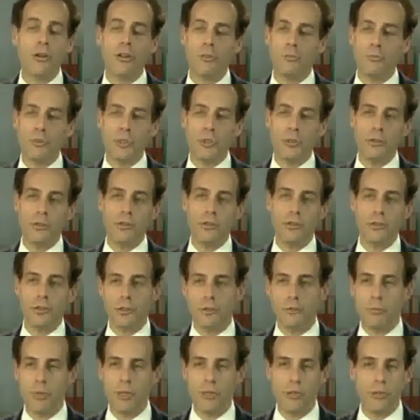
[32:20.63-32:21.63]
computers
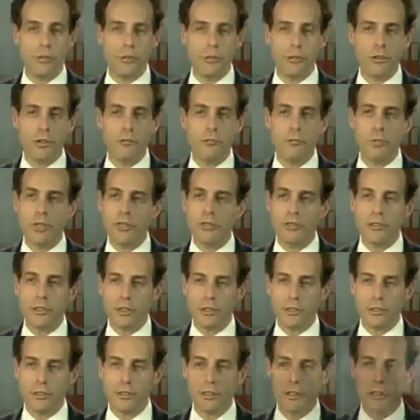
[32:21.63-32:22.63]
could be used in
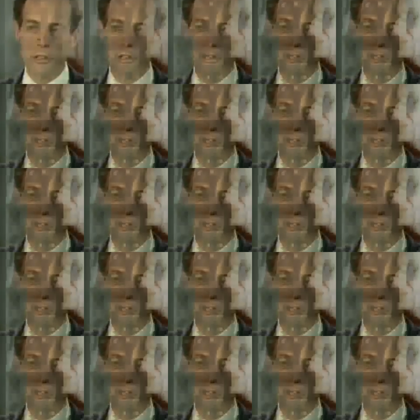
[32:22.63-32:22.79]
business.